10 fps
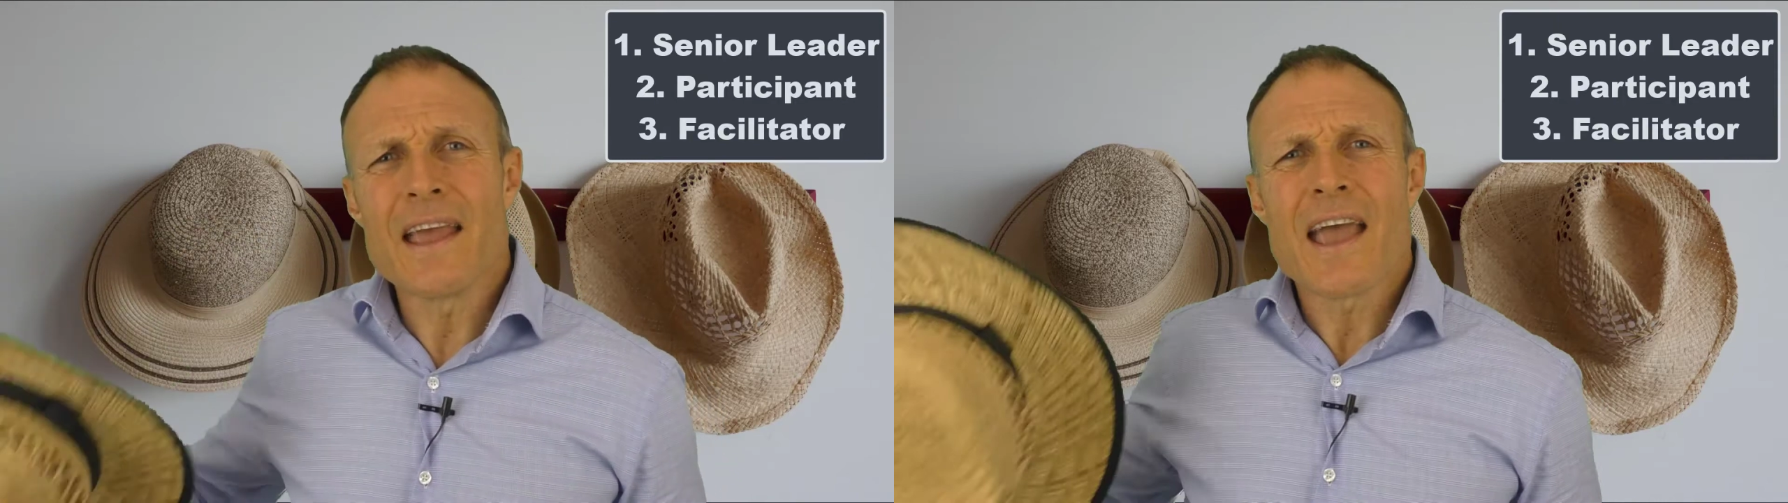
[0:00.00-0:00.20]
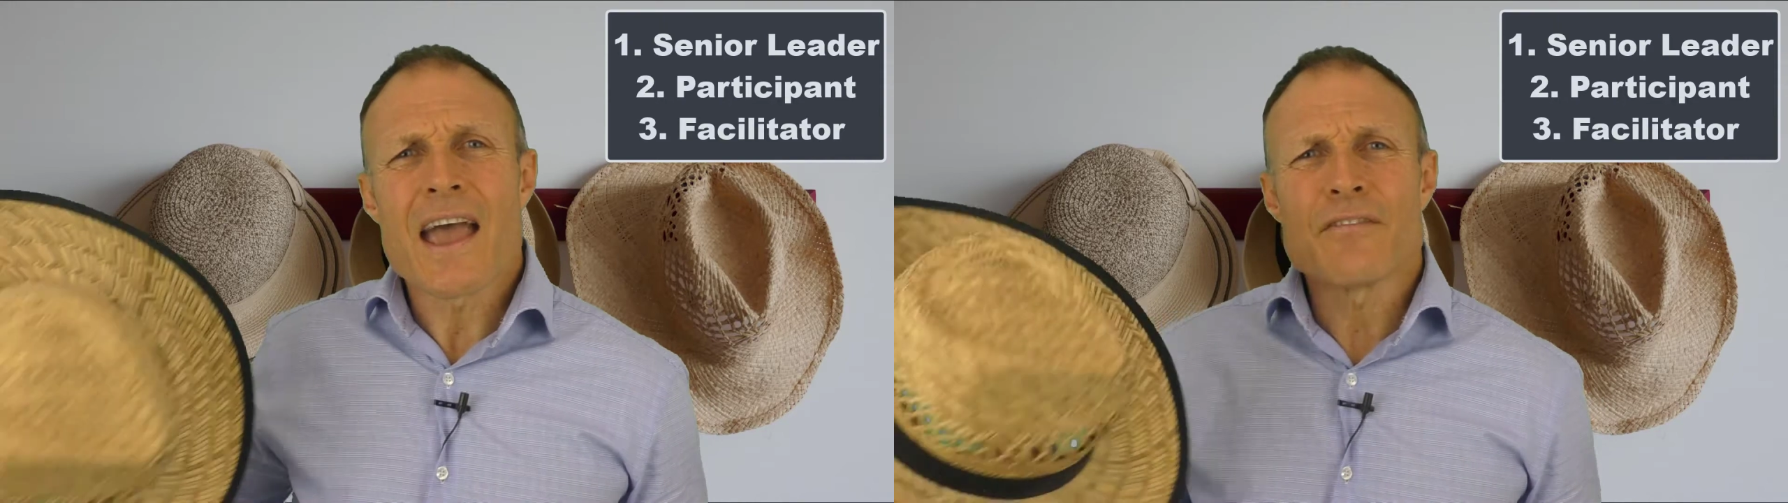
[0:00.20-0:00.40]

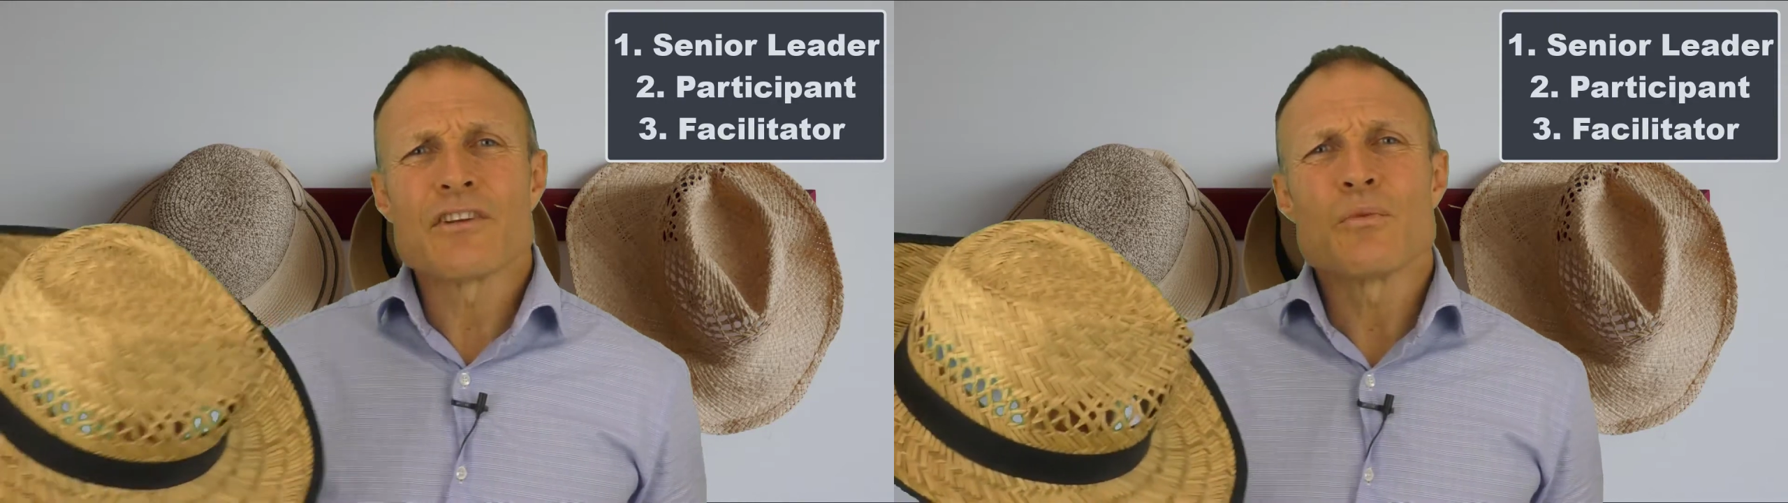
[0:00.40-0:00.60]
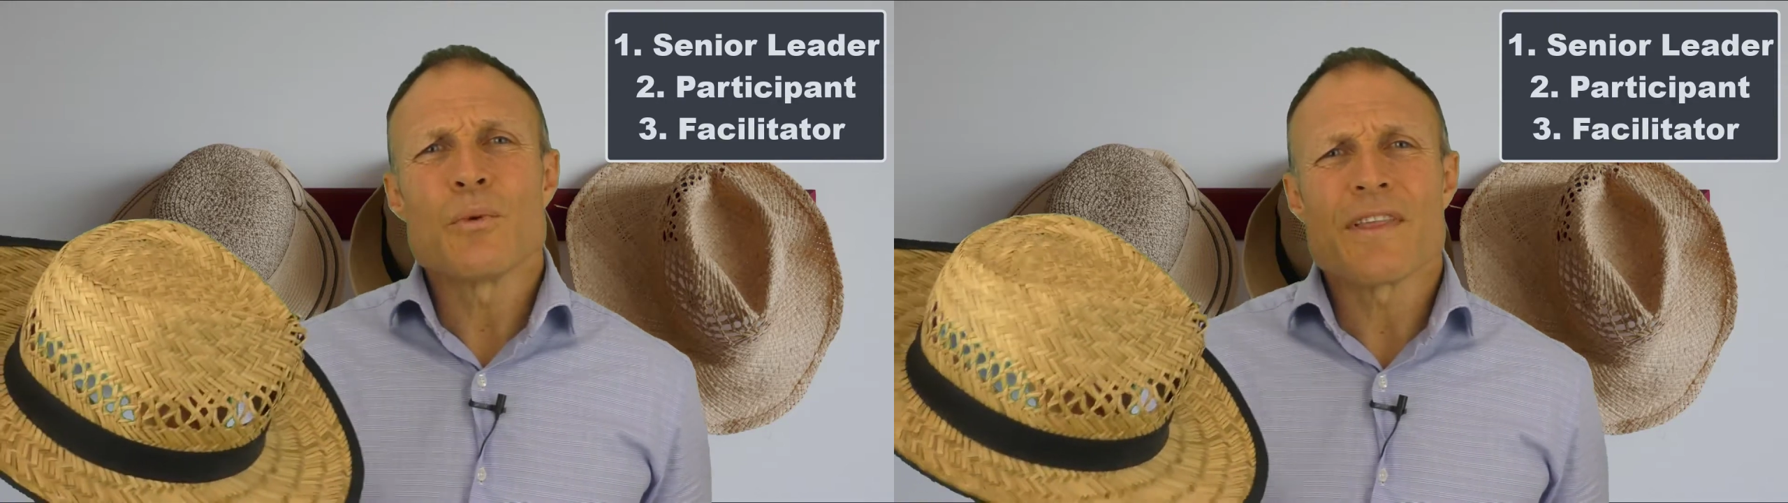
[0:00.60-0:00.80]
having
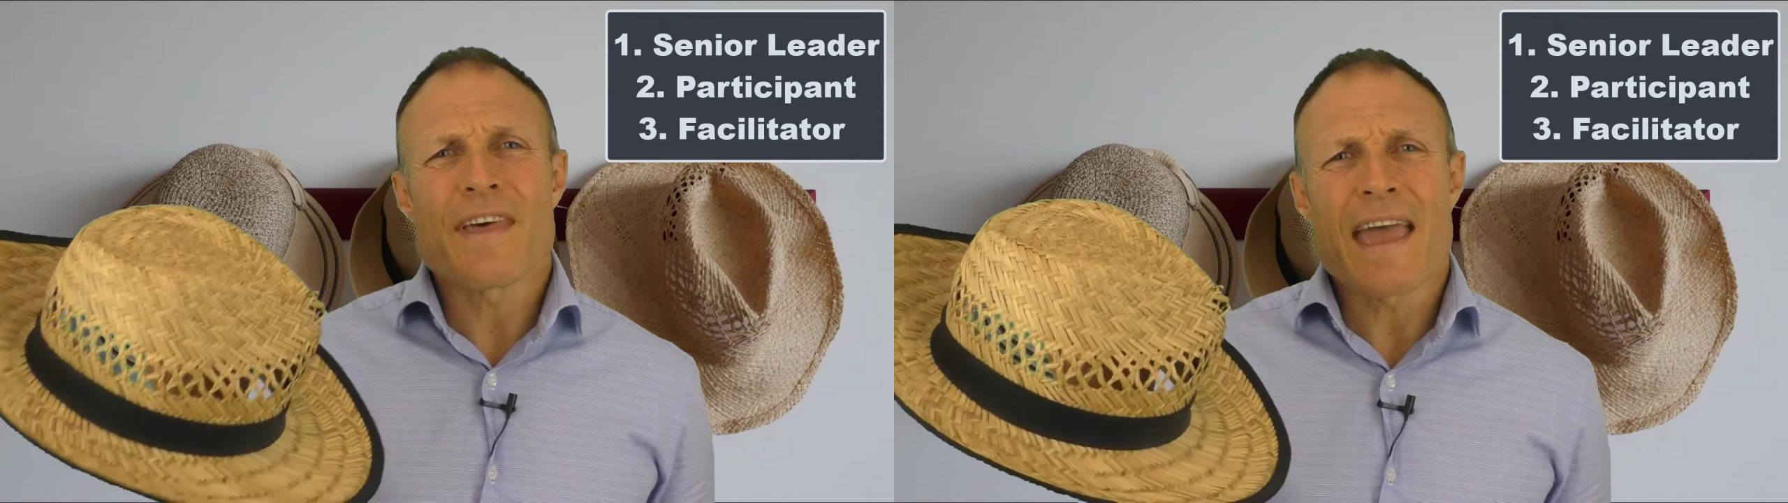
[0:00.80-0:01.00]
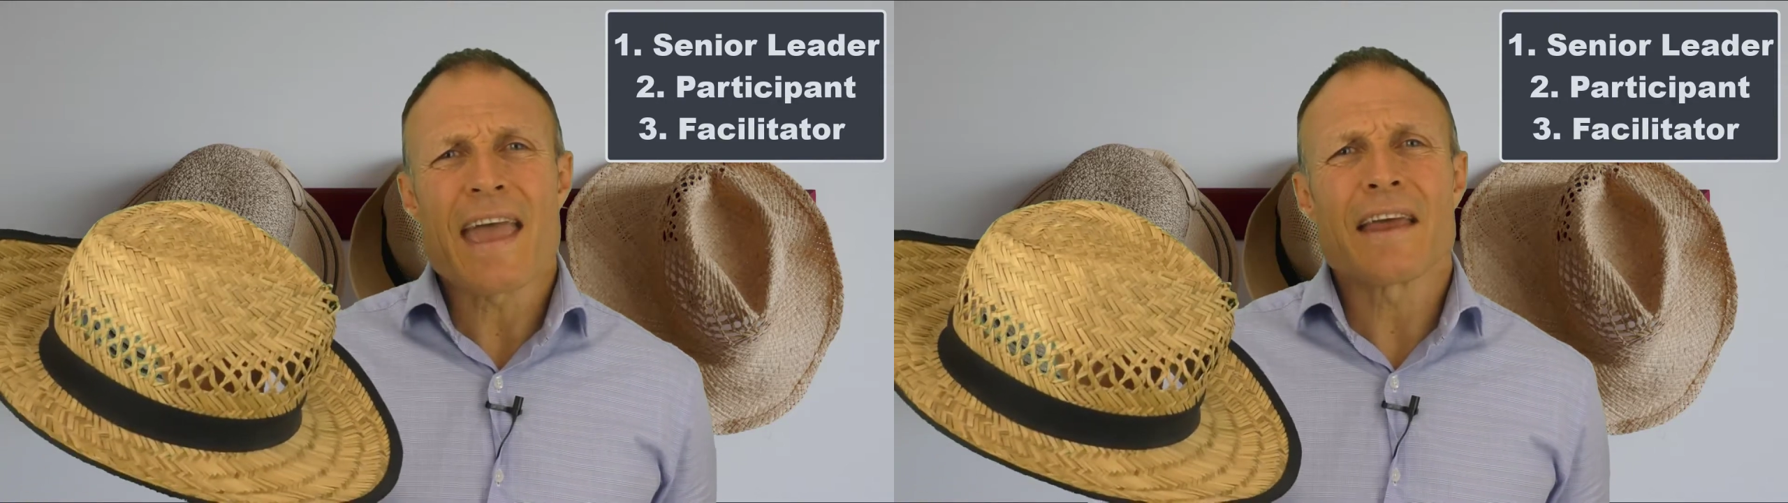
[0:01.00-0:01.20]
to wear the
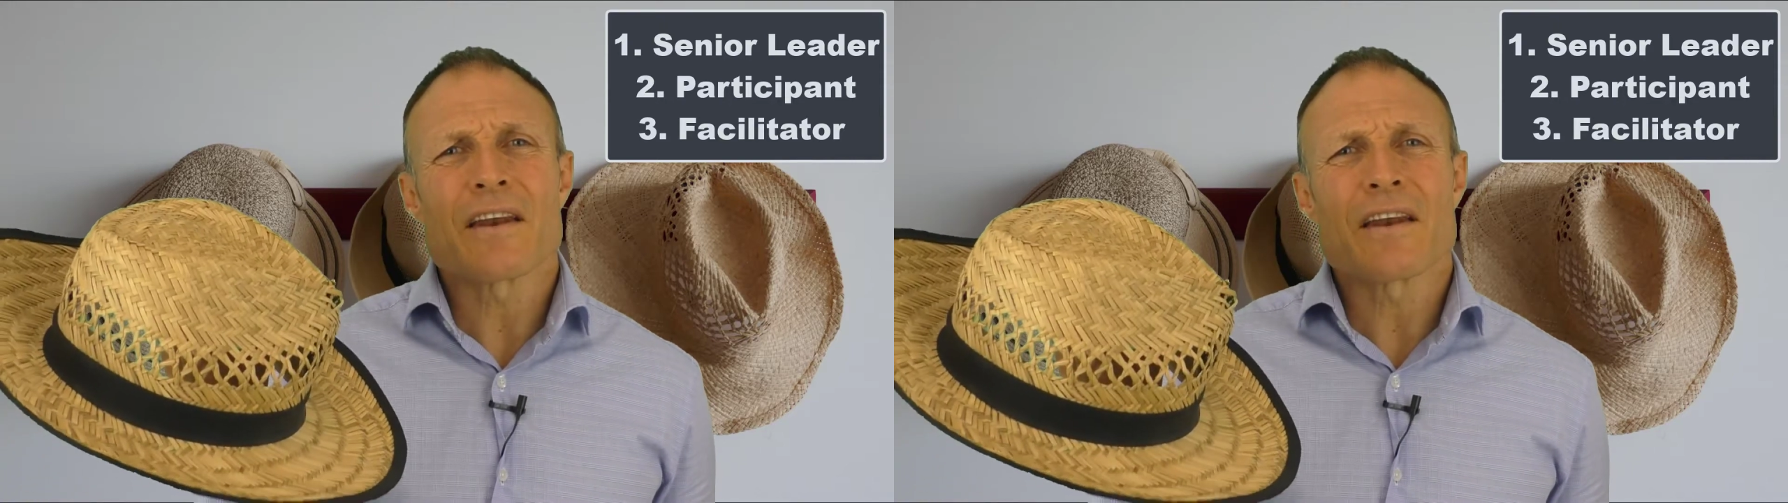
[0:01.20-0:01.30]
hat